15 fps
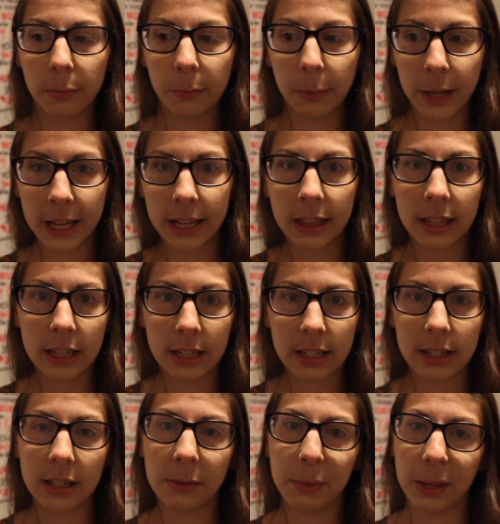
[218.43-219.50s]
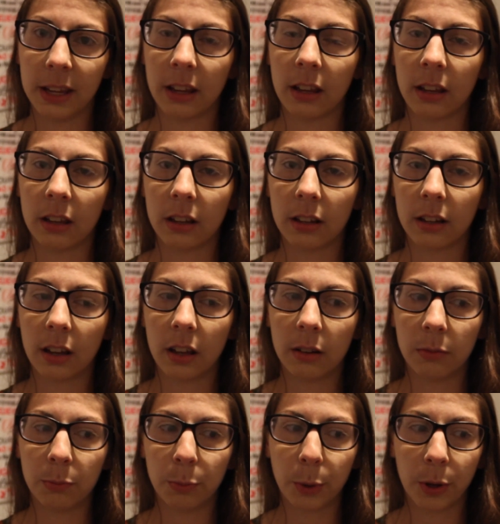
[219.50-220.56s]
Being in the DCP
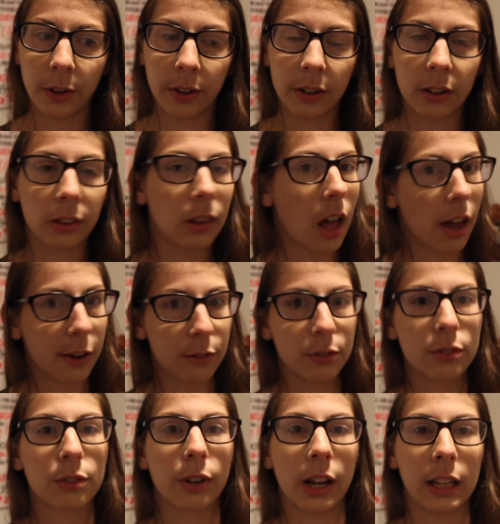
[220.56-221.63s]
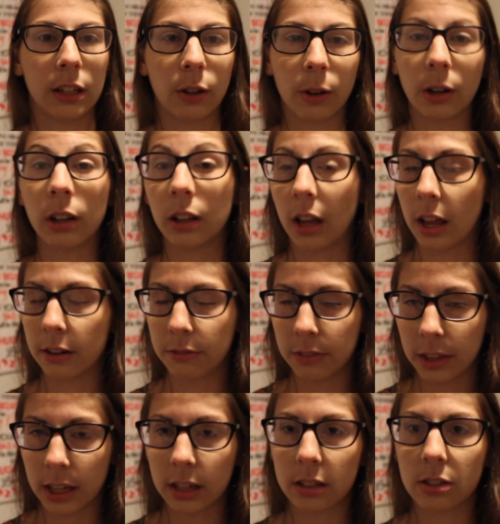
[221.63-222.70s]
can put a lot of strain on a lot of
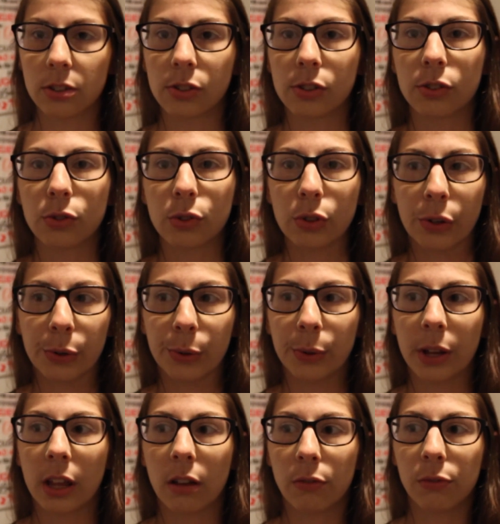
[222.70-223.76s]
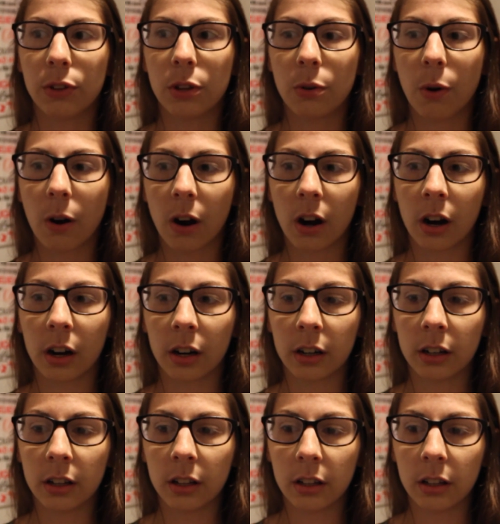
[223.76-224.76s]
things. So if you are